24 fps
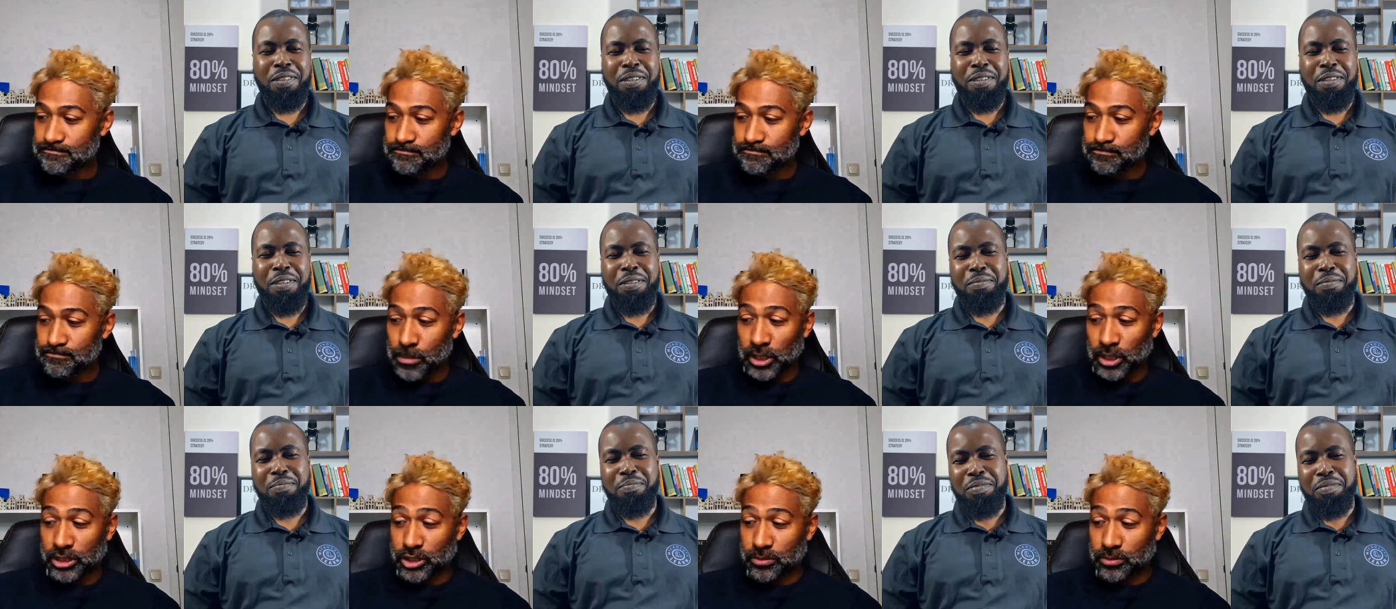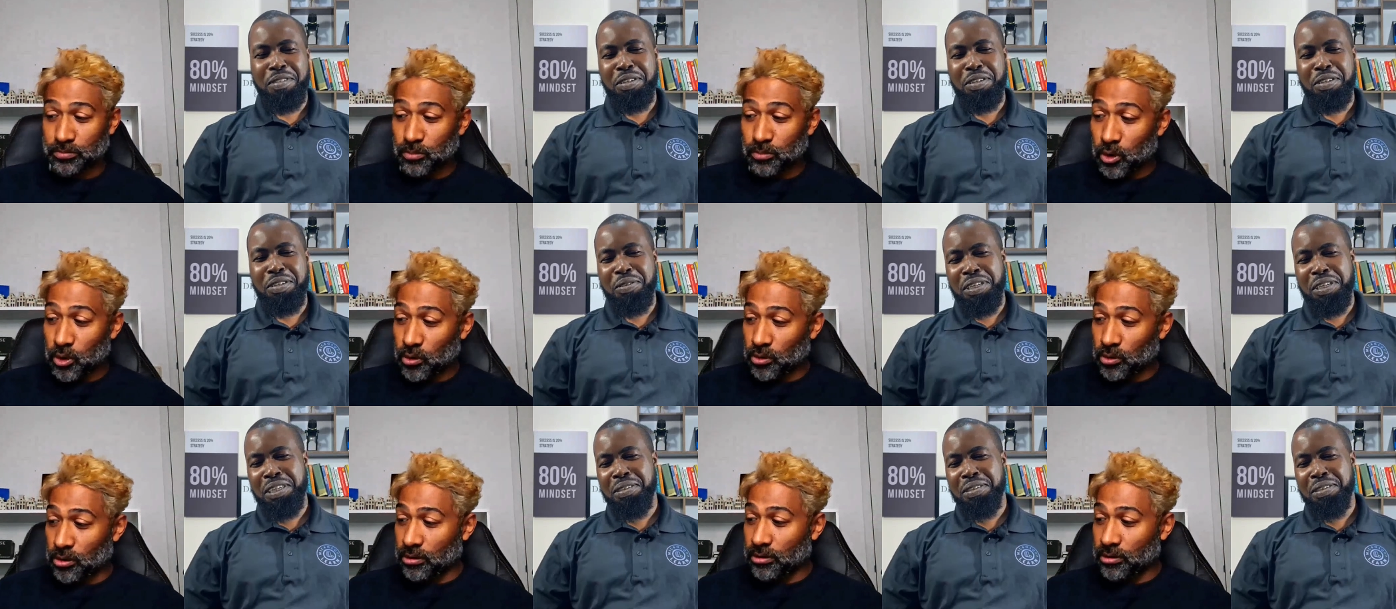Speaker 1: much
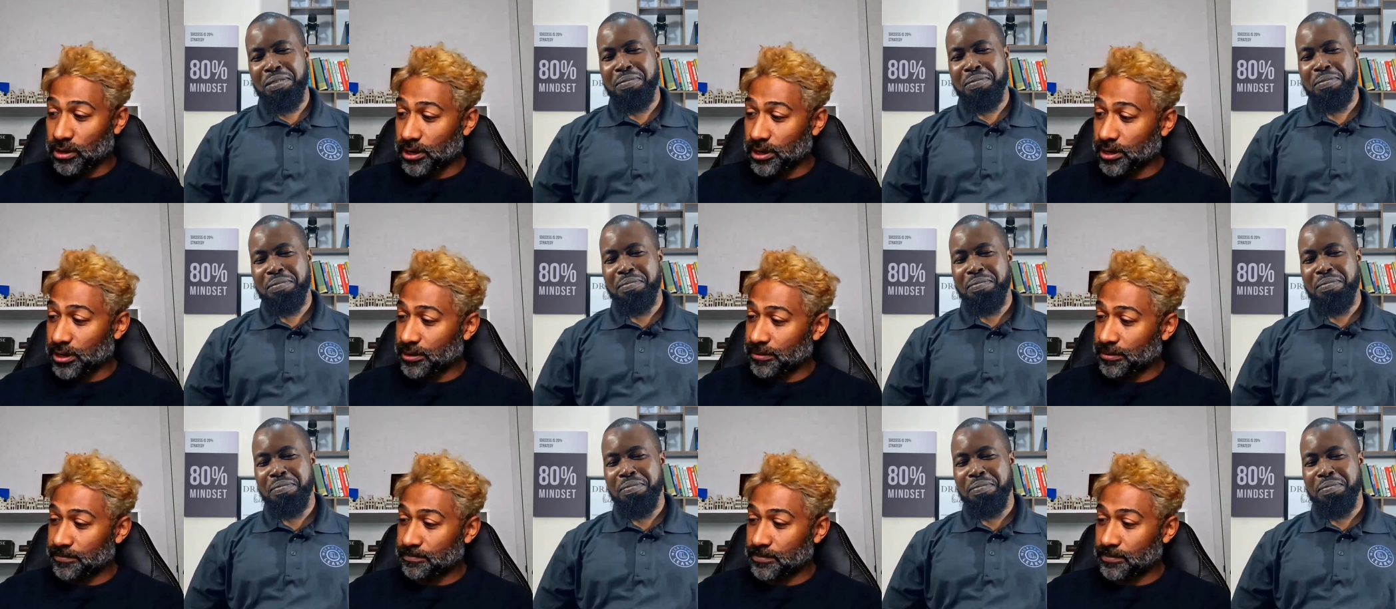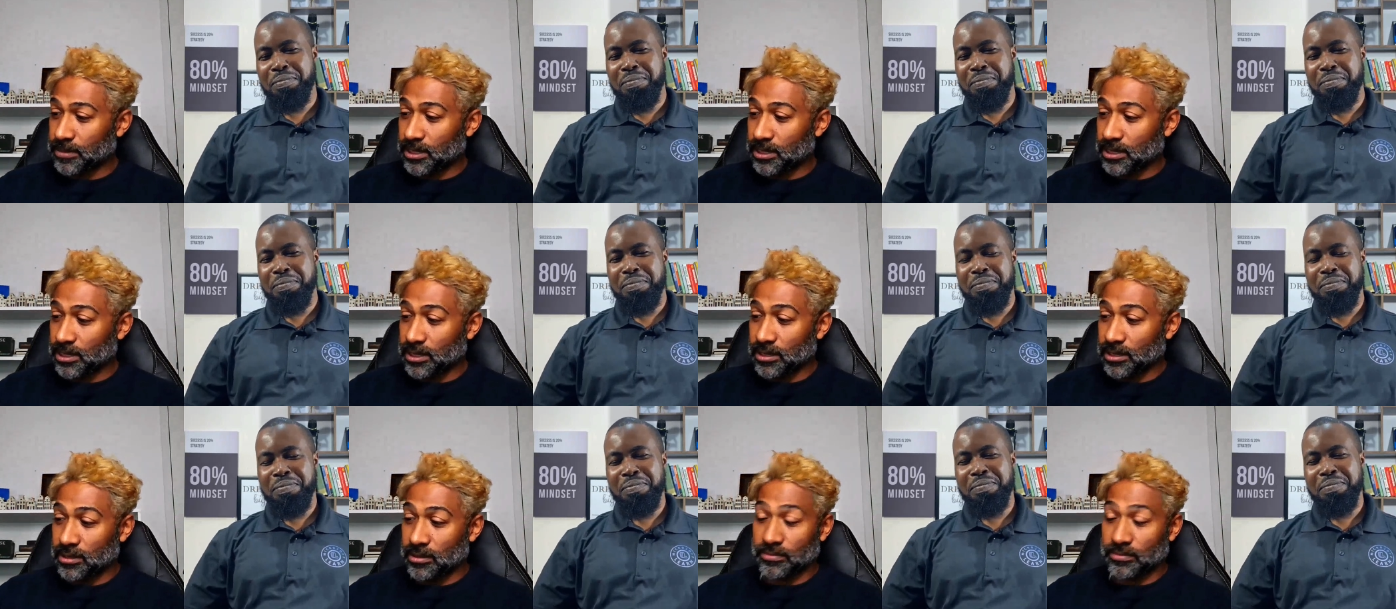more
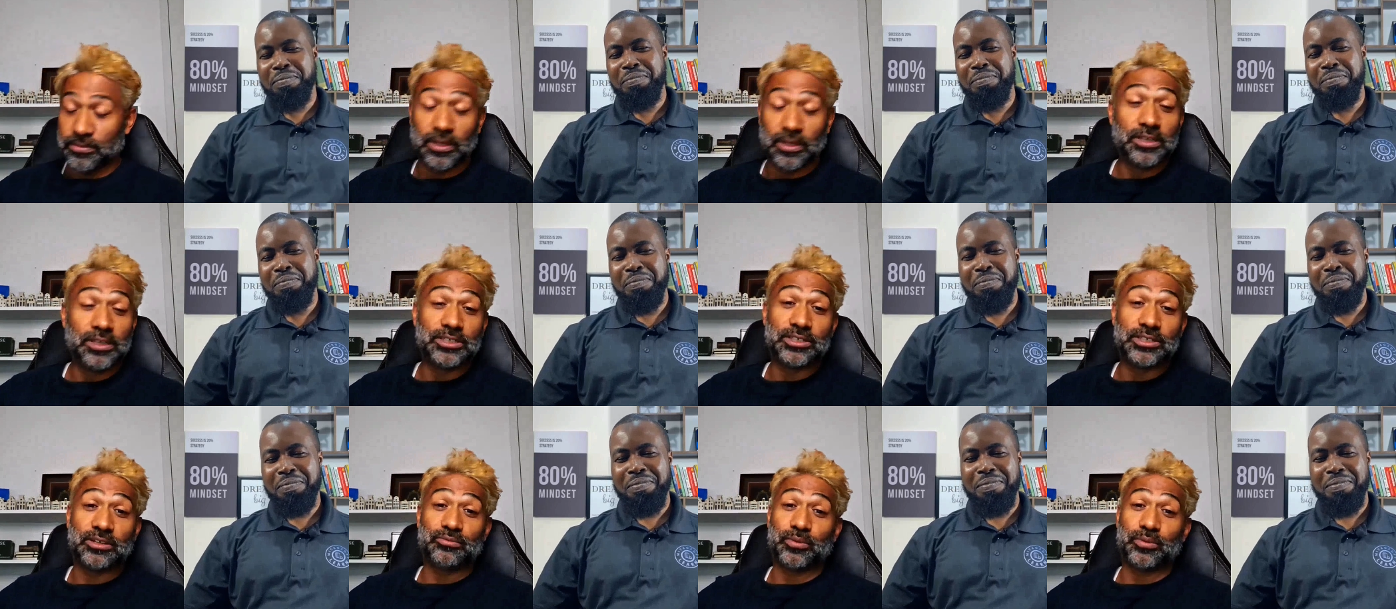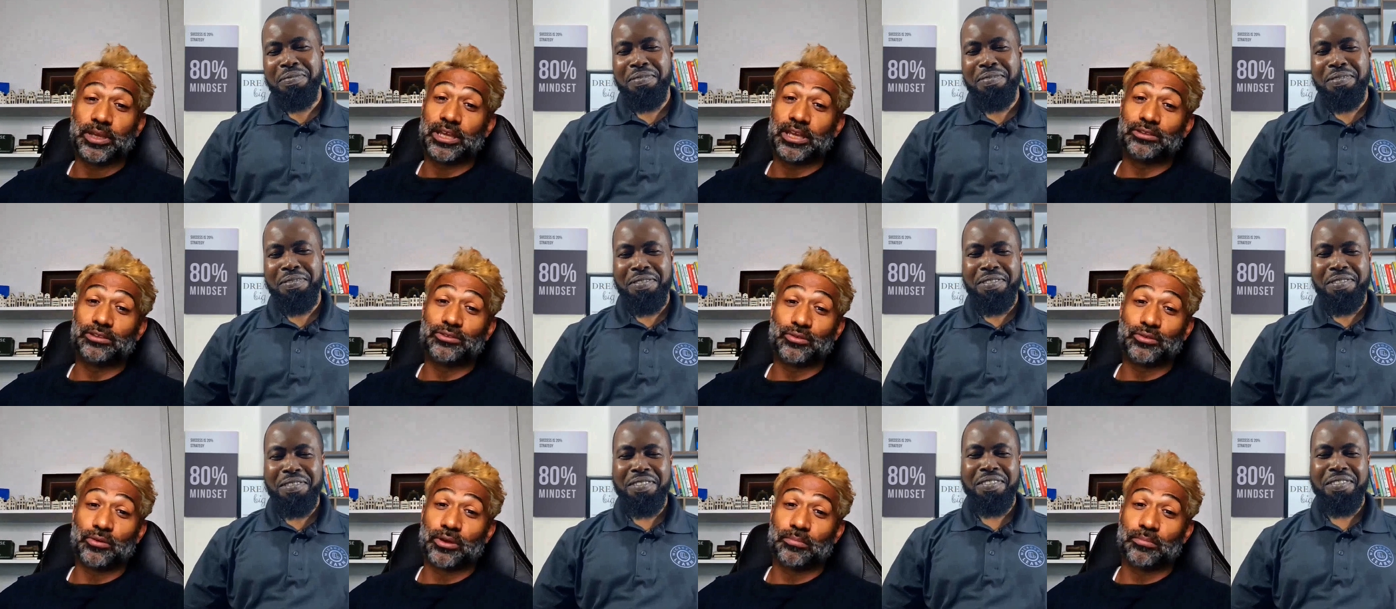uh, things that we can
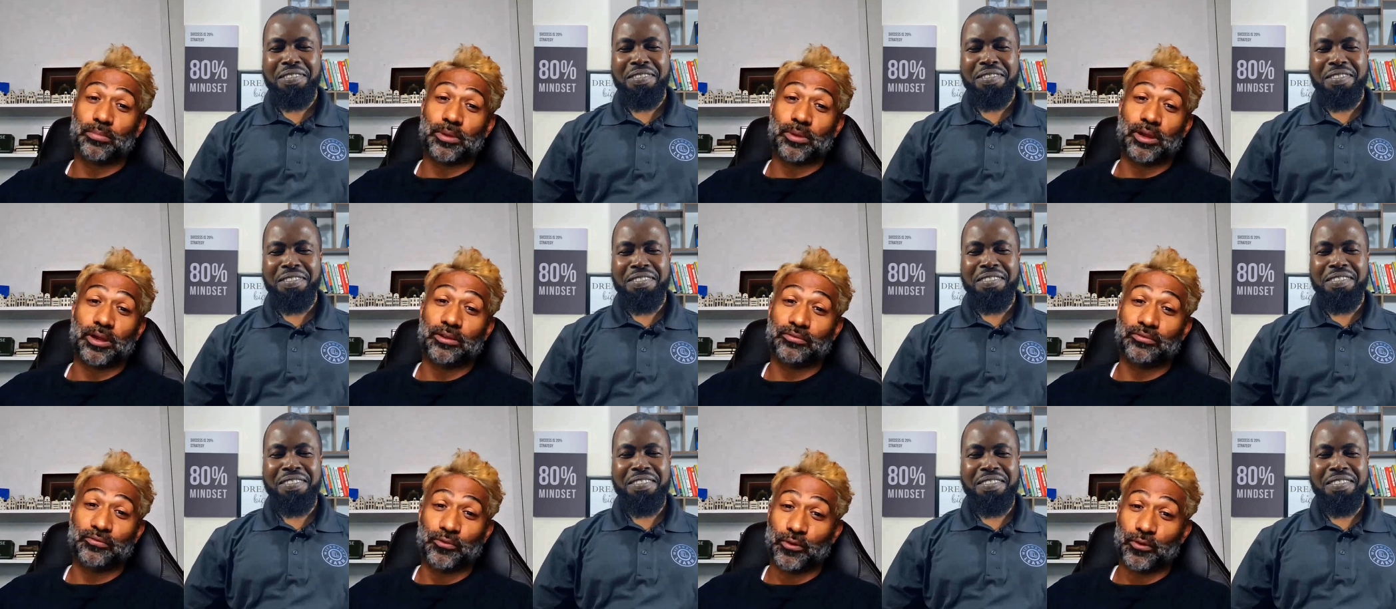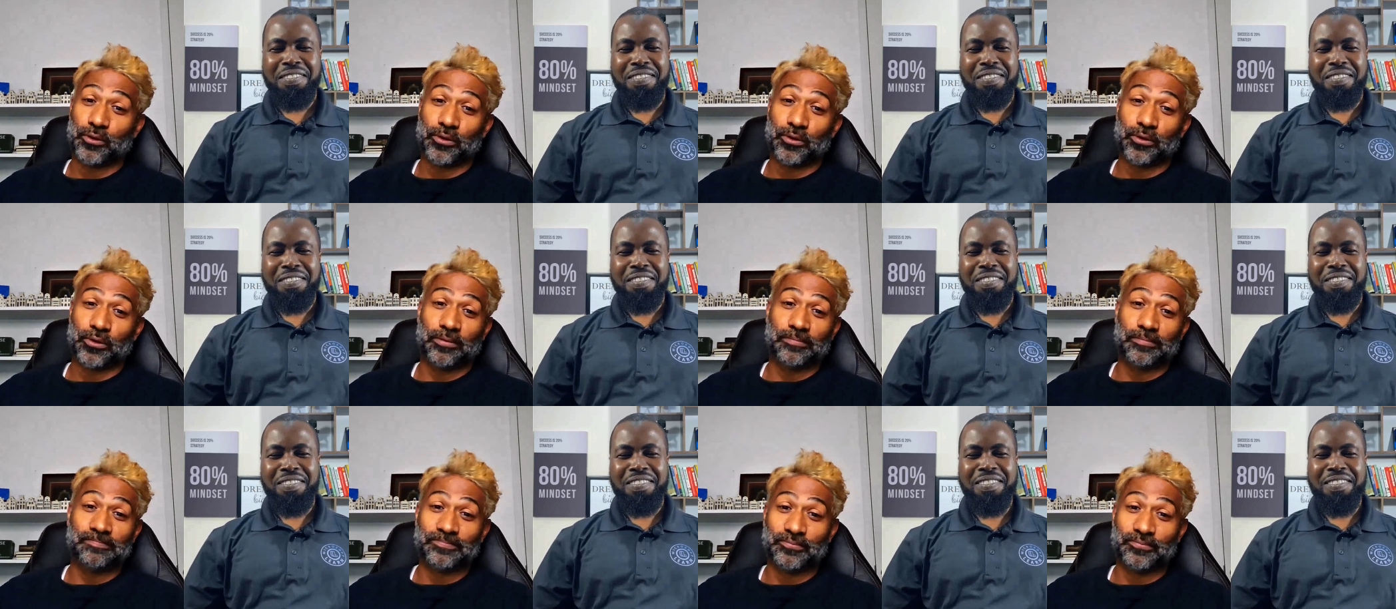talk about for